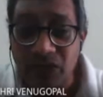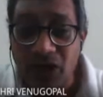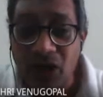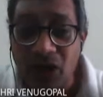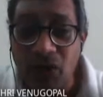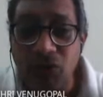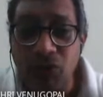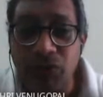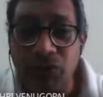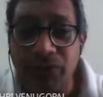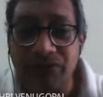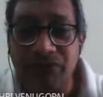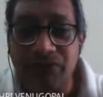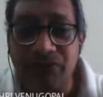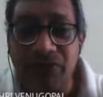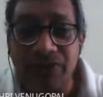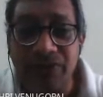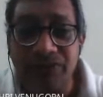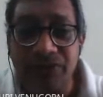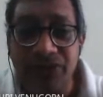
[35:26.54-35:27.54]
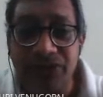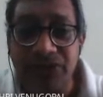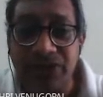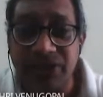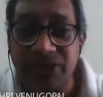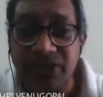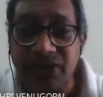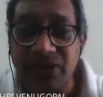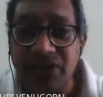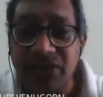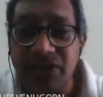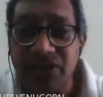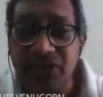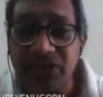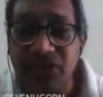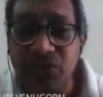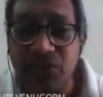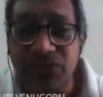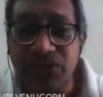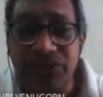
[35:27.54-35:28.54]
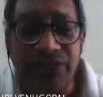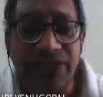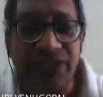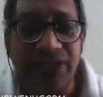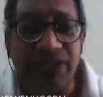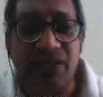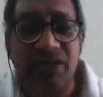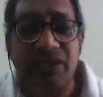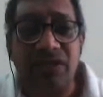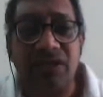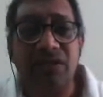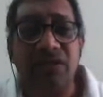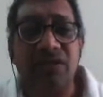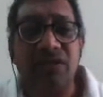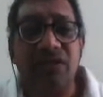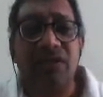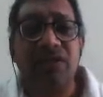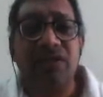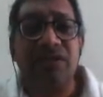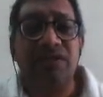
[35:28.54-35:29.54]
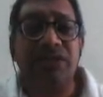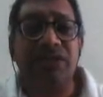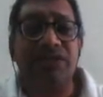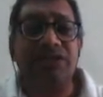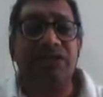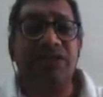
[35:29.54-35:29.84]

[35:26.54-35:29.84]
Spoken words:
How do I frame the sheet? You see that the